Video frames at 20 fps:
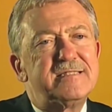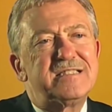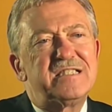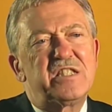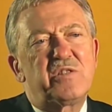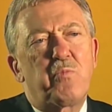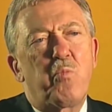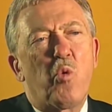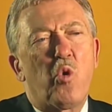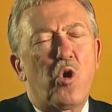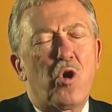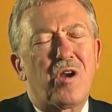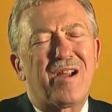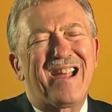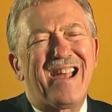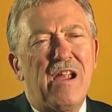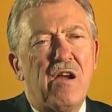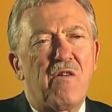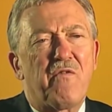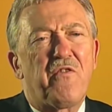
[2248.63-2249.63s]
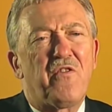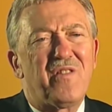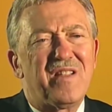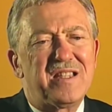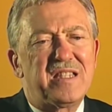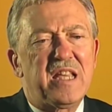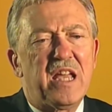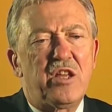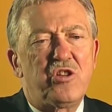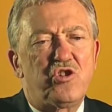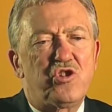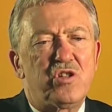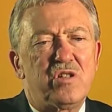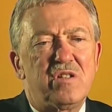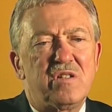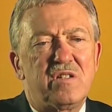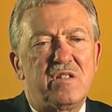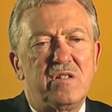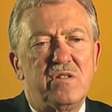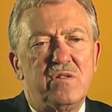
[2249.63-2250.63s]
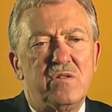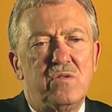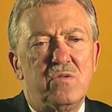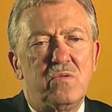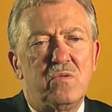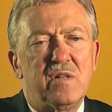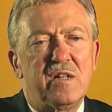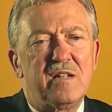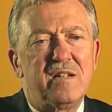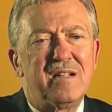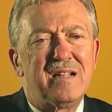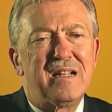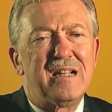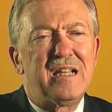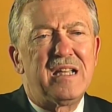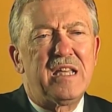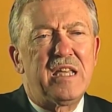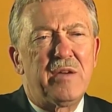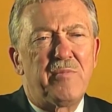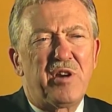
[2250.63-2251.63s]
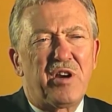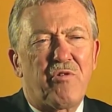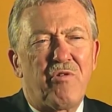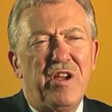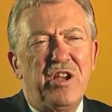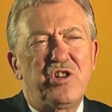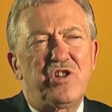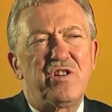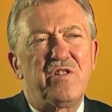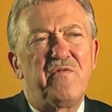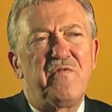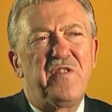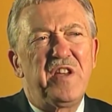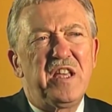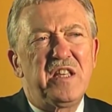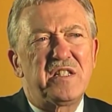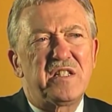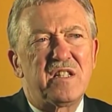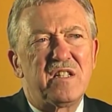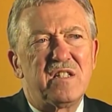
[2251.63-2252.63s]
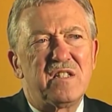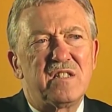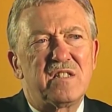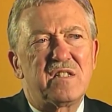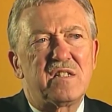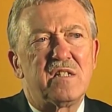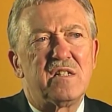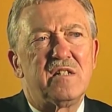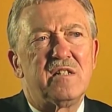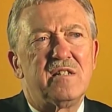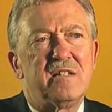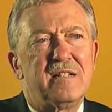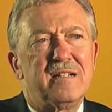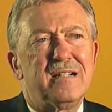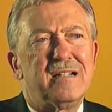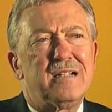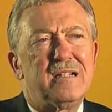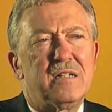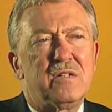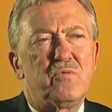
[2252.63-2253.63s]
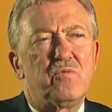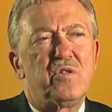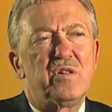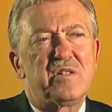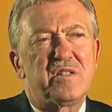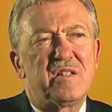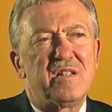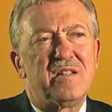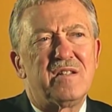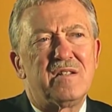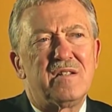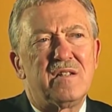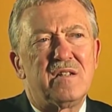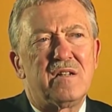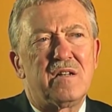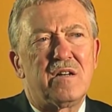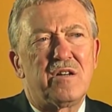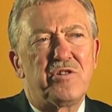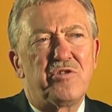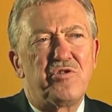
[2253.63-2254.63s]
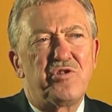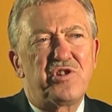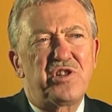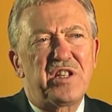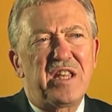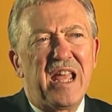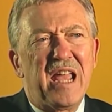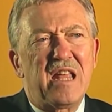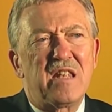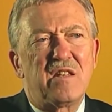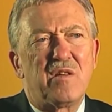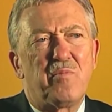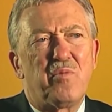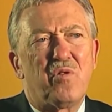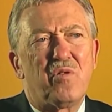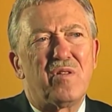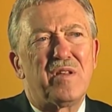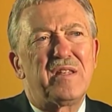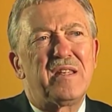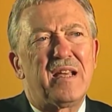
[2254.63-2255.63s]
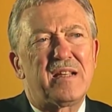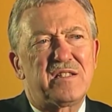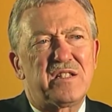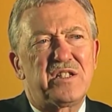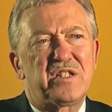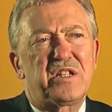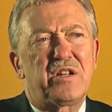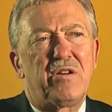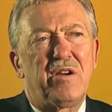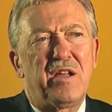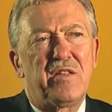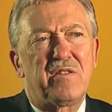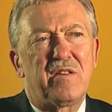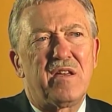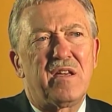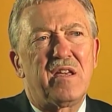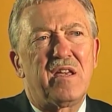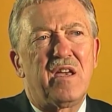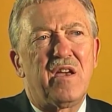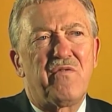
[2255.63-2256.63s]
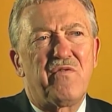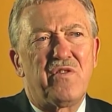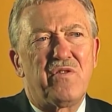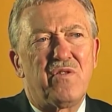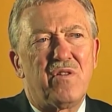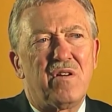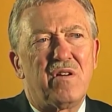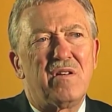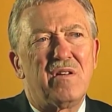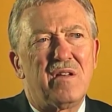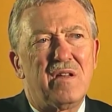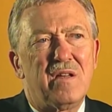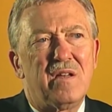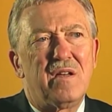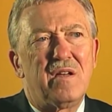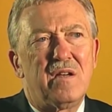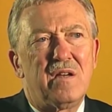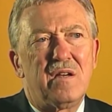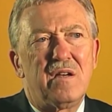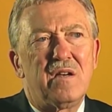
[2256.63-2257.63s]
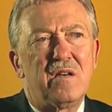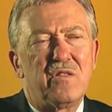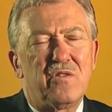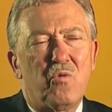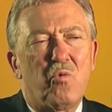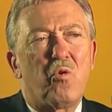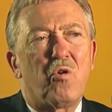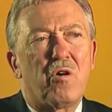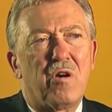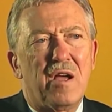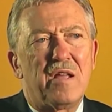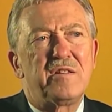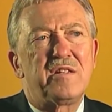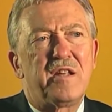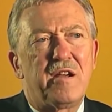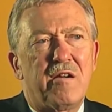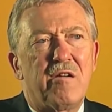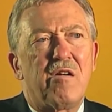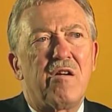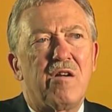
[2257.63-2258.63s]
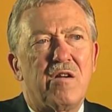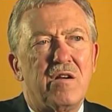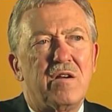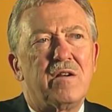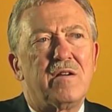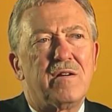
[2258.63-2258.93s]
this more careful attention to immigration visas was an understandable and necessary thing given the uh, the war on terror.